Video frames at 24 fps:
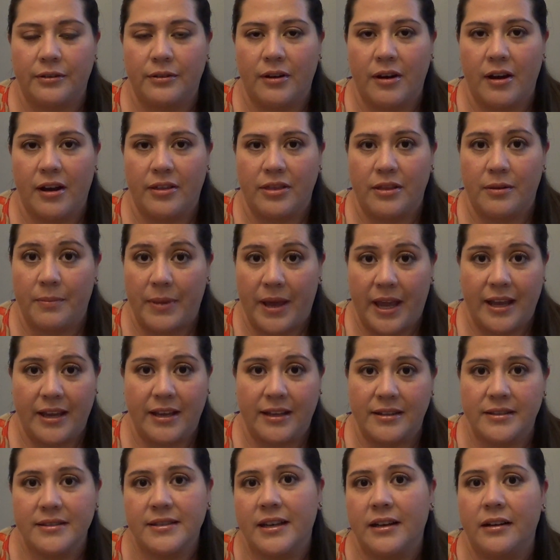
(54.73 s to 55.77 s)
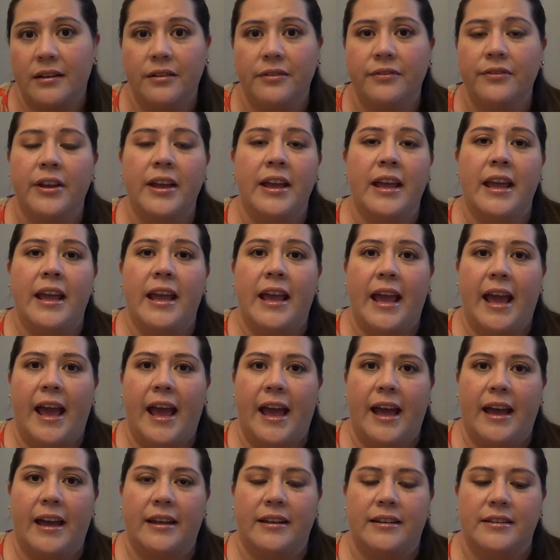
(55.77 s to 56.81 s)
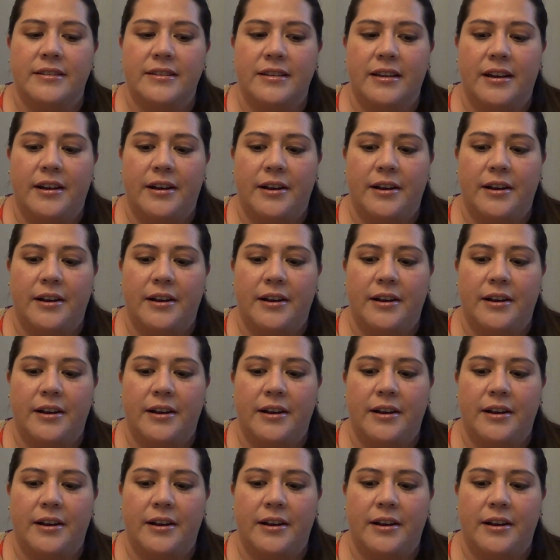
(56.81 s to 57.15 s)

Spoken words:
on the bag itself and